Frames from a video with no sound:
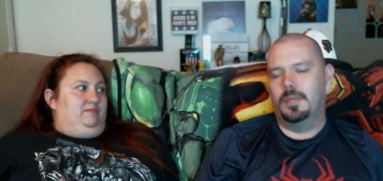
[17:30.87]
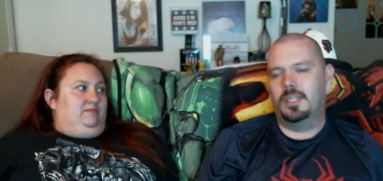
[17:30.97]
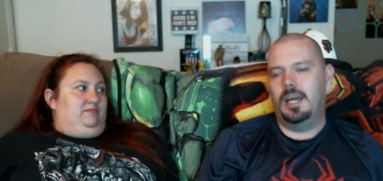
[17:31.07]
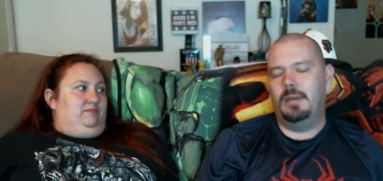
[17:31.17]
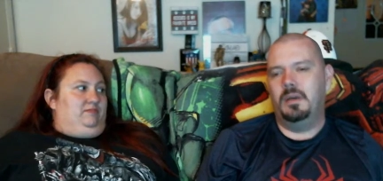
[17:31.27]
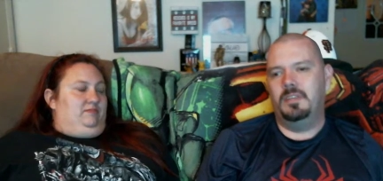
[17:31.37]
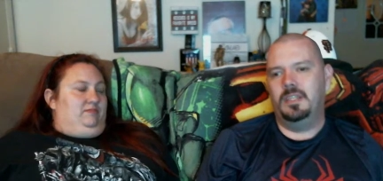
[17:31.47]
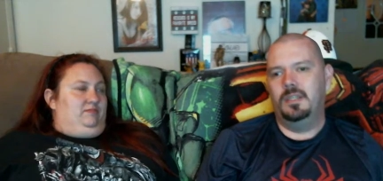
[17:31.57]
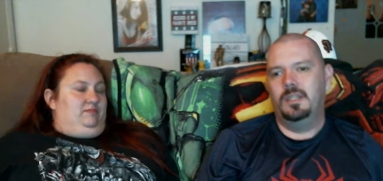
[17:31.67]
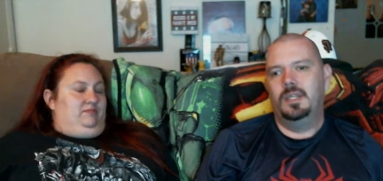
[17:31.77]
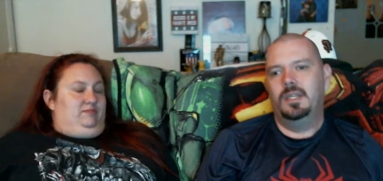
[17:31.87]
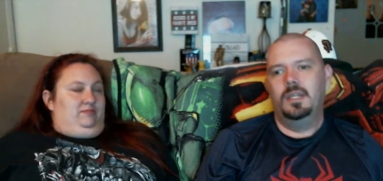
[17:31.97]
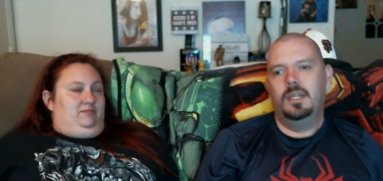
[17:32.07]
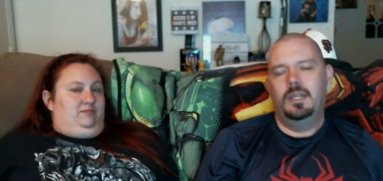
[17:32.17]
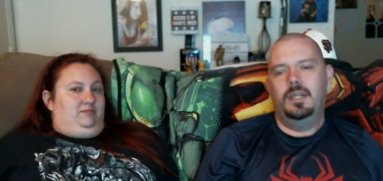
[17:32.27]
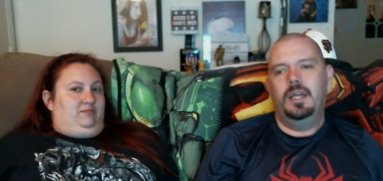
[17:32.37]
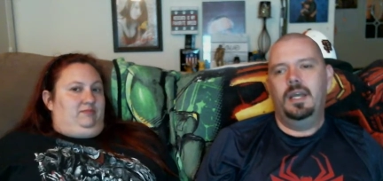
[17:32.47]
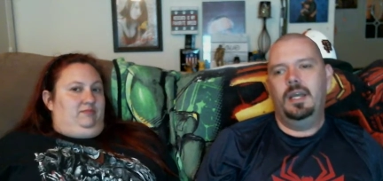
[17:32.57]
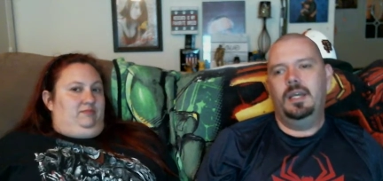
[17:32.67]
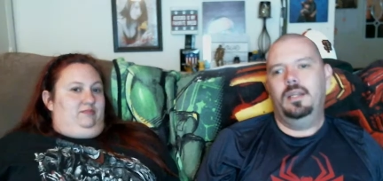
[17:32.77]
Speaker 1: time of it.
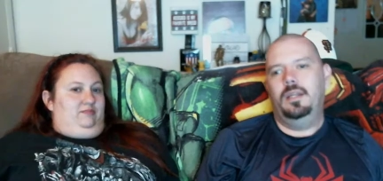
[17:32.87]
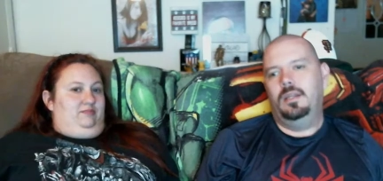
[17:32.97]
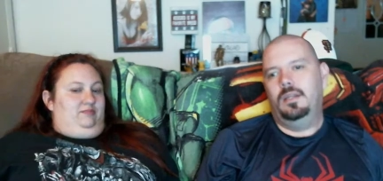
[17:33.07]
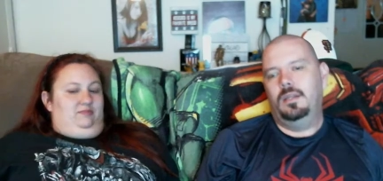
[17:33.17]
And